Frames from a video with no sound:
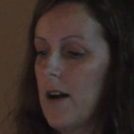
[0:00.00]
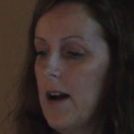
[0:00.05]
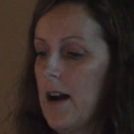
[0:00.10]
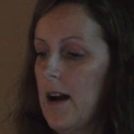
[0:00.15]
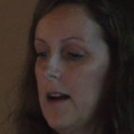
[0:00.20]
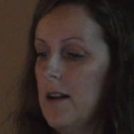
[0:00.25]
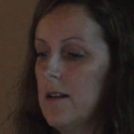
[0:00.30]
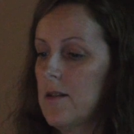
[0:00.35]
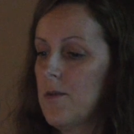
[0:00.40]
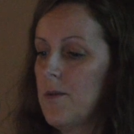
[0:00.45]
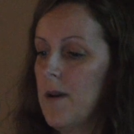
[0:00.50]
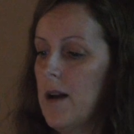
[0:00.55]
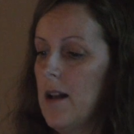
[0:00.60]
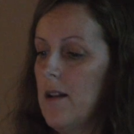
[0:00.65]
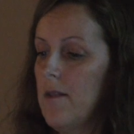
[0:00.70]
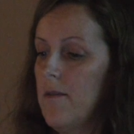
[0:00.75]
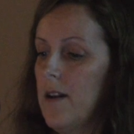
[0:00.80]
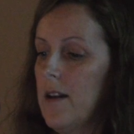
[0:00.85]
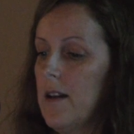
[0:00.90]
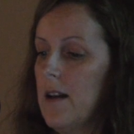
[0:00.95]

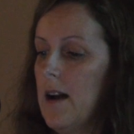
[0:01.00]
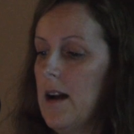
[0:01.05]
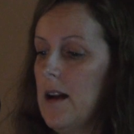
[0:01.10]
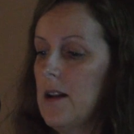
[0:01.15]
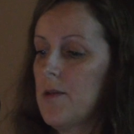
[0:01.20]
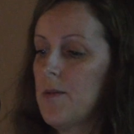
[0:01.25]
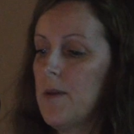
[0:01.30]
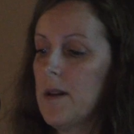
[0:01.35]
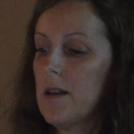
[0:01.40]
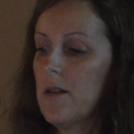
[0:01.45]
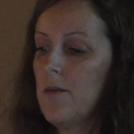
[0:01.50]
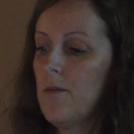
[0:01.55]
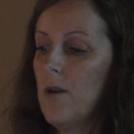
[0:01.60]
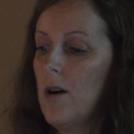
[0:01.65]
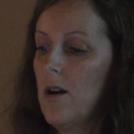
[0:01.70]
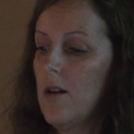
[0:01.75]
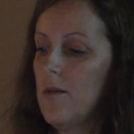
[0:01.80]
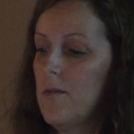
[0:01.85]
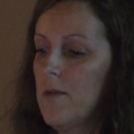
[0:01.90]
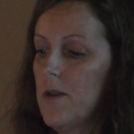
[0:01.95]
IL-12 and
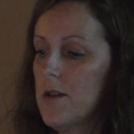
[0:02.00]
IL-21